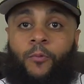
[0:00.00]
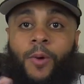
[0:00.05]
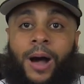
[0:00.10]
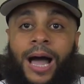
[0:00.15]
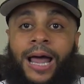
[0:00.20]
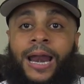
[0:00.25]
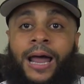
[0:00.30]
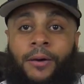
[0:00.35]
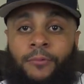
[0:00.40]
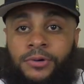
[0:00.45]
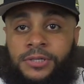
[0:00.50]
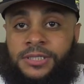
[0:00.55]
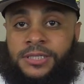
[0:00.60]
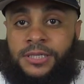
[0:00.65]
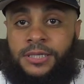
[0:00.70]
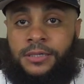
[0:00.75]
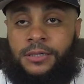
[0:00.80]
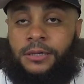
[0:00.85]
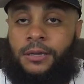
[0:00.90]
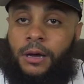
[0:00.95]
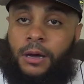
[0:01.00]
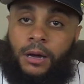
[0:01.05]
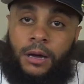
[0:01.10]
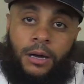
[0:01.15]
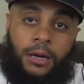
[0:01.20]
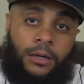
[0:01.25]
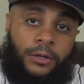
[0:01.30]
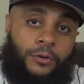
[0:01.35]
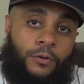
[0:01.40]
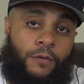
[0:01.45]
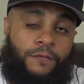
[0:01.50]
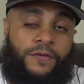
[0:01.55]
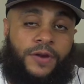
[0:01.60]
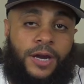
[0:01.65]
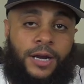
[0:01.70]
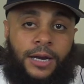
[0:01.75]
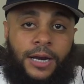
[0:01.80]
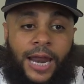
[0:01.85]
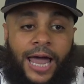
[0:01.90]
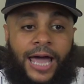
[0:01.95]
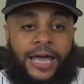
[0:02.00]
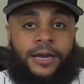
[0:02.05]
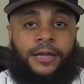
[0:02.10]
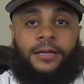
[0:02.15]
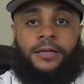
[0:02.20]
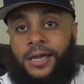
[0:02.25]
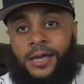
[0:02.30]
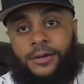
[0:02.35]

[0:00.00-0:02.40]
while I was in uh, North Carolina.